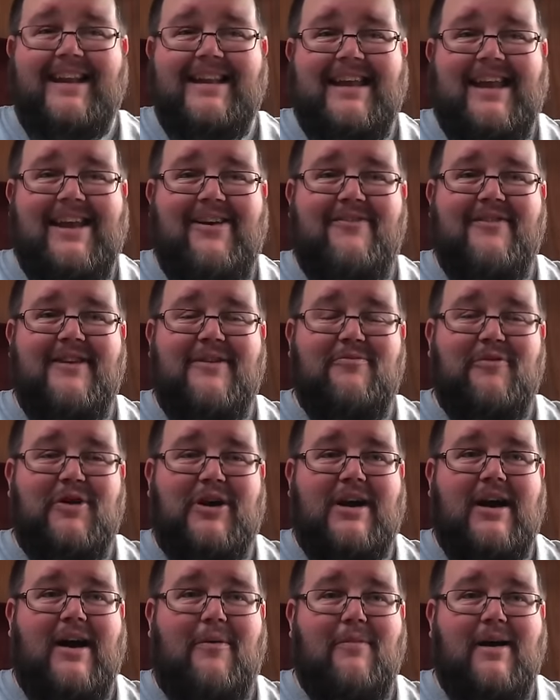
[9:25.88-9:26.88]
in the evening. We
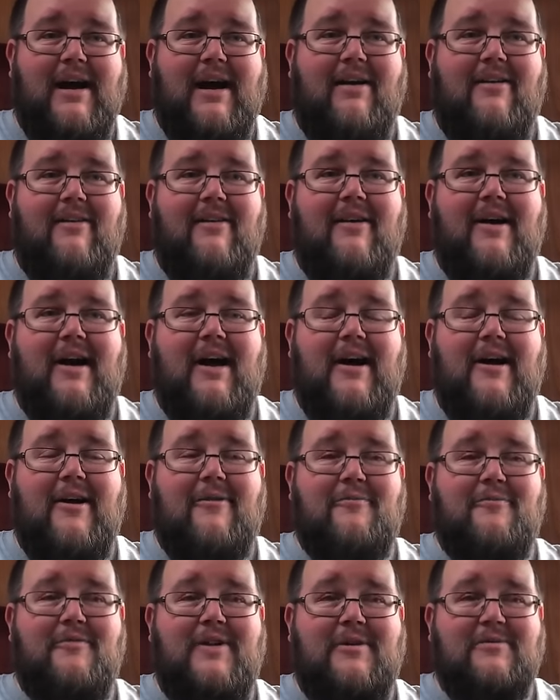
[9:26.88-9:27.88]
come out,
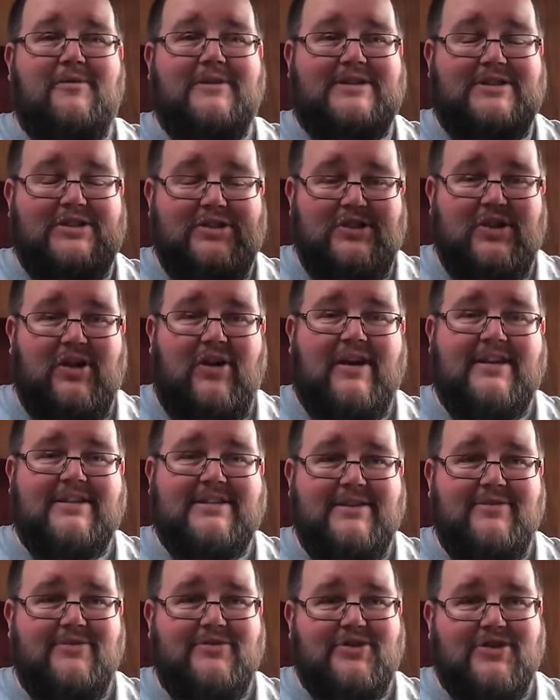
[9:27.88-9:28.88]
it was
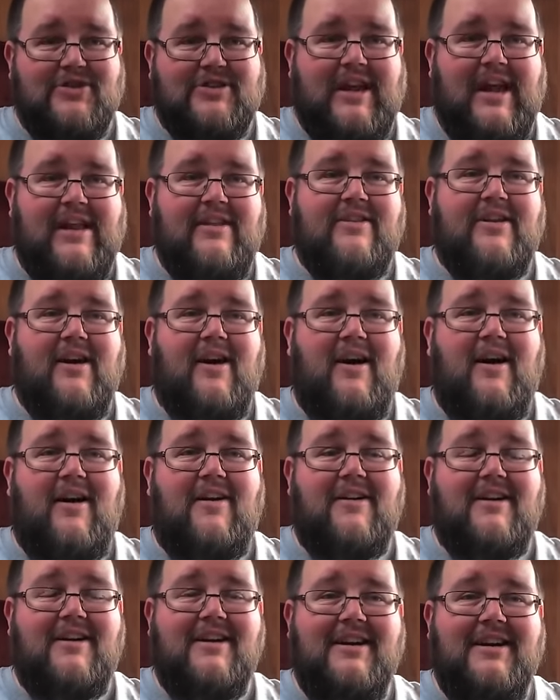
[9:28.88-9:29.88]
nice, it was just getting
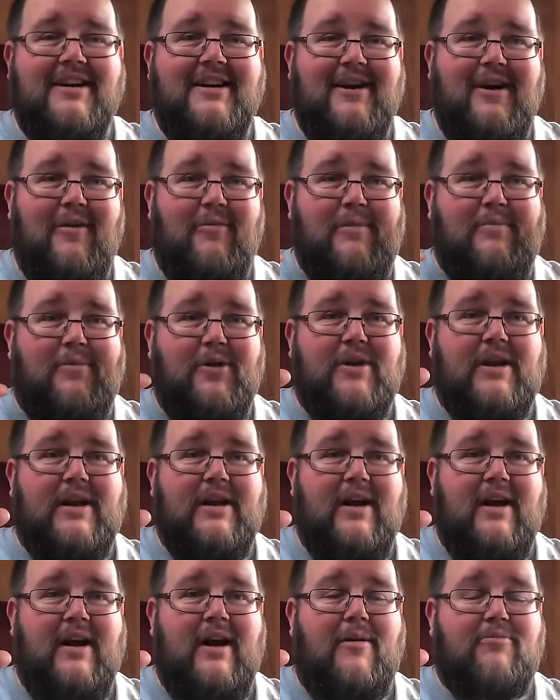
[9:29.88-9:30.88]
dark. We put
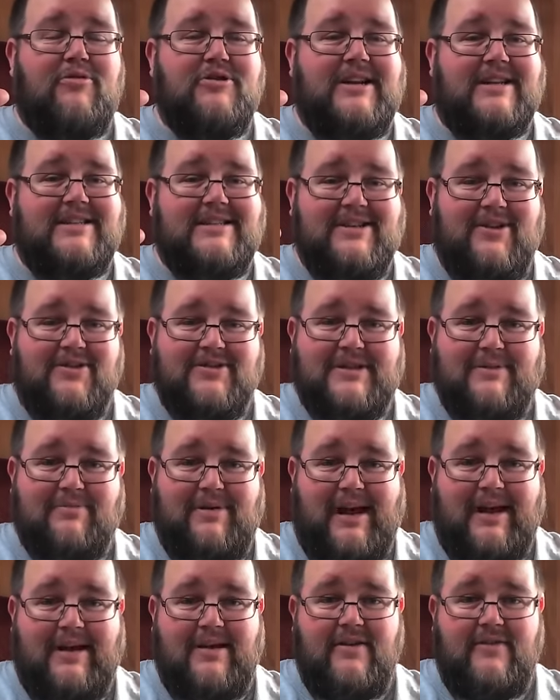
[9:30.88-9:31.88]
it, projected it onto the
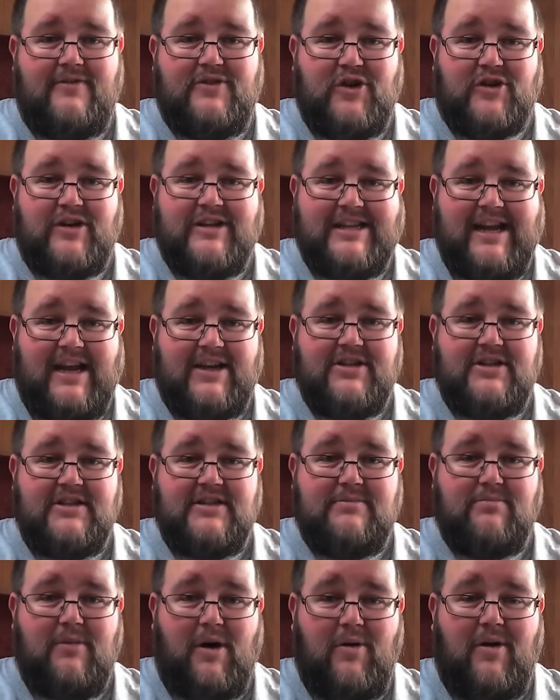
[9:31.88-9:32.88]
back of John and
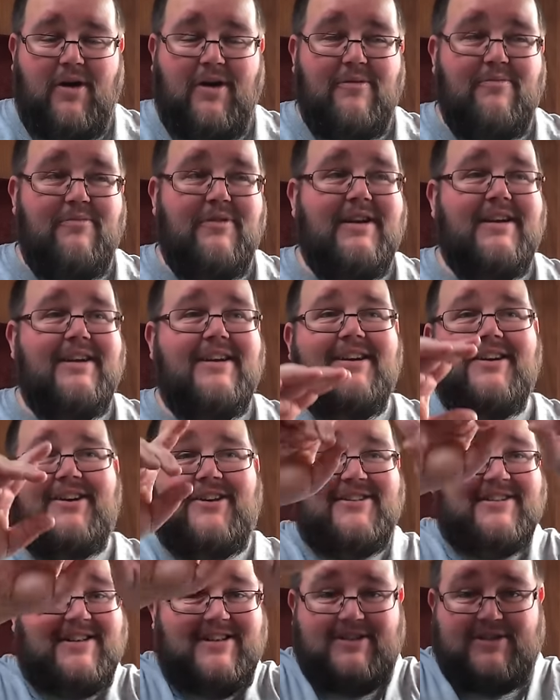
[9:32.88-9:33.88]
Tash's motorhome,
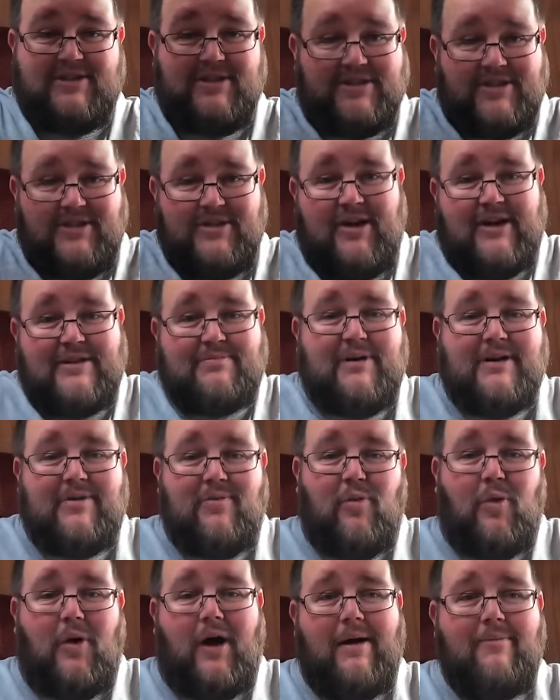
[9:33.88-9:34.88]
because it's just a nice
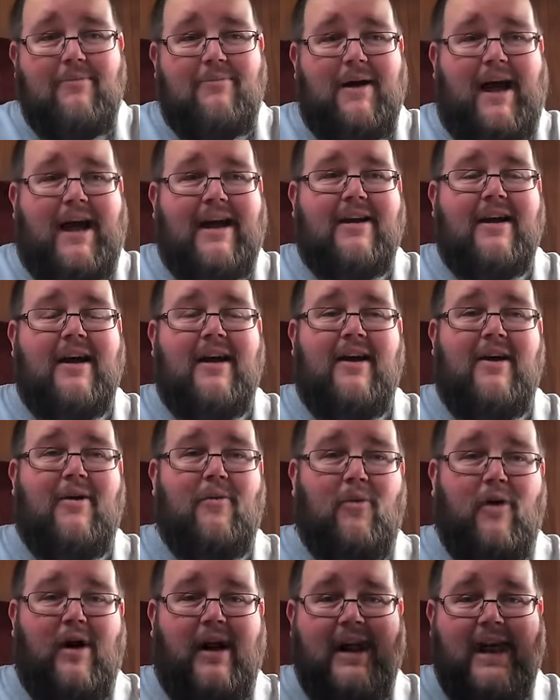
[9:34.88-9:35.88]
big white back,
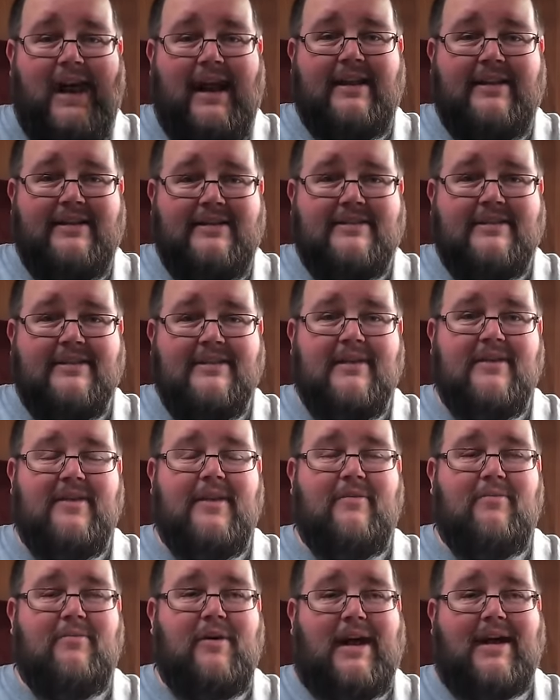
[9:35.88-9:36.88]
white end,
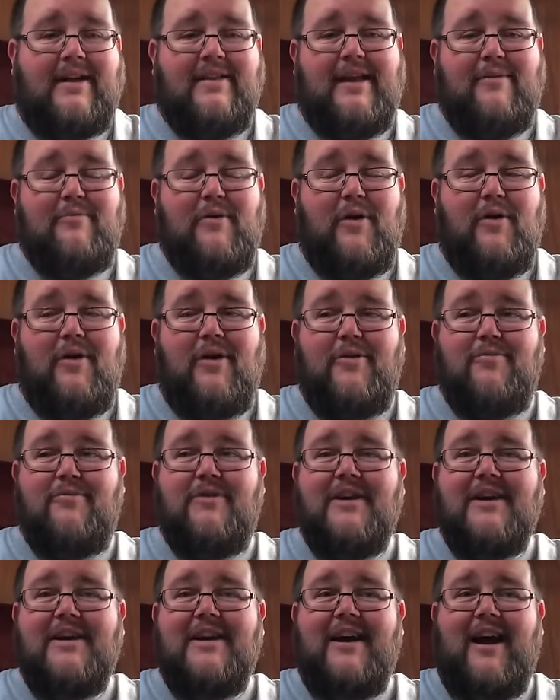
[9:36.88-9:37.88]
the back of their motorhome.
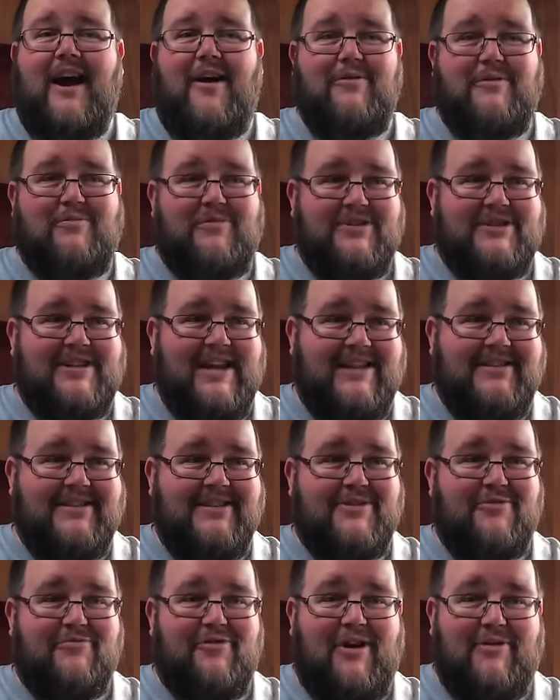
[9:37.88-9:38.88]
And we
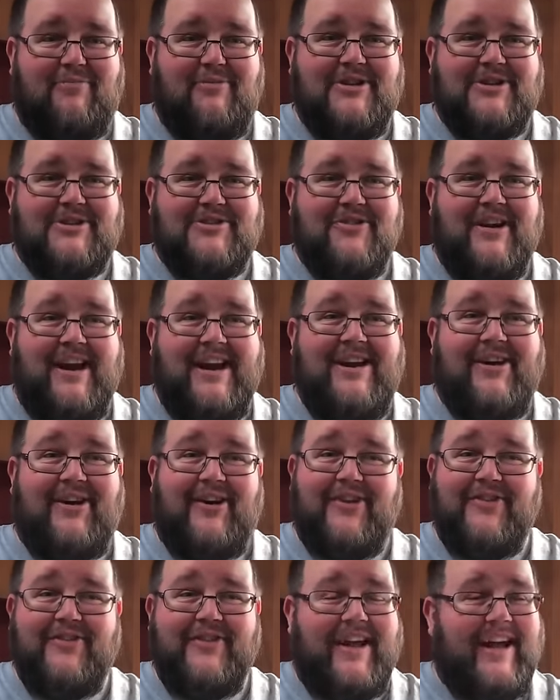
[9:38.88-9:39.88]
projected the rugby straight
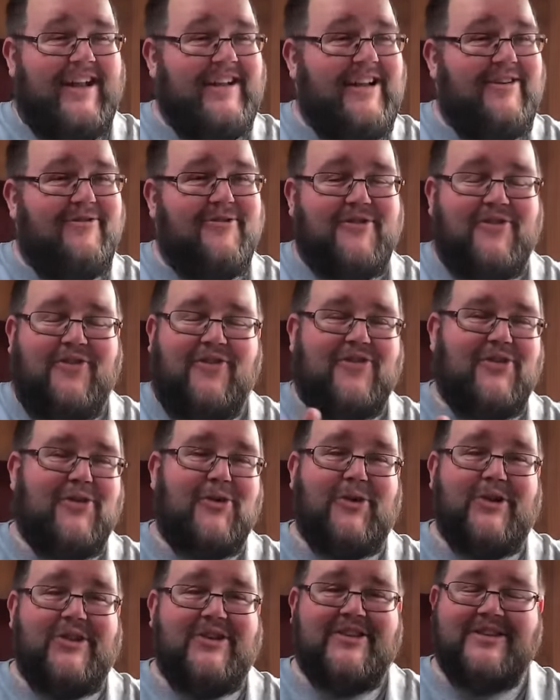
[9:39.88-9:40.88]
on, and it was
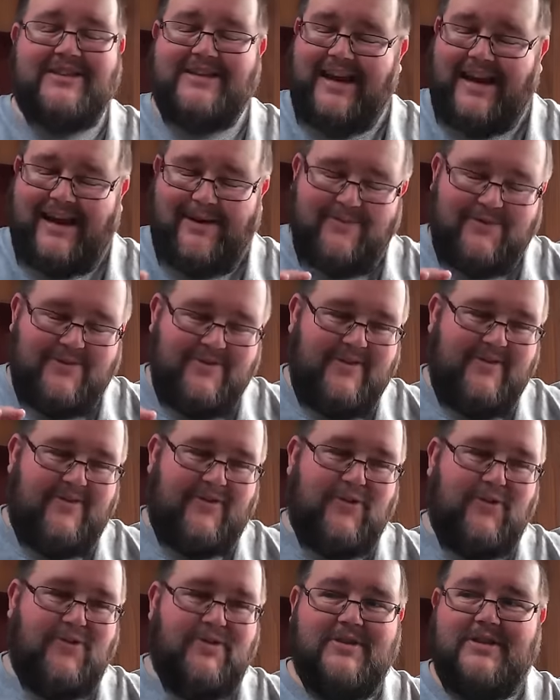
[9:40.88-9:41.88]
flawless, absolutely
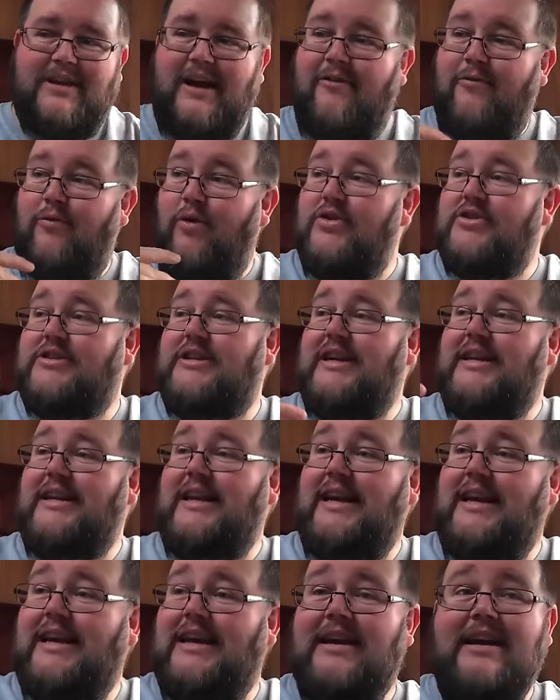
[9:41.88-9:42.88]
flawless. I've watched it in
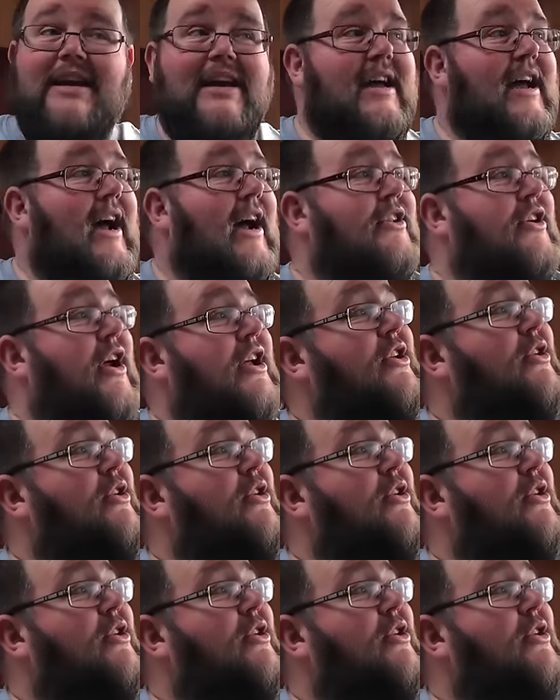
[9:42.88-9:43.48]
here, and I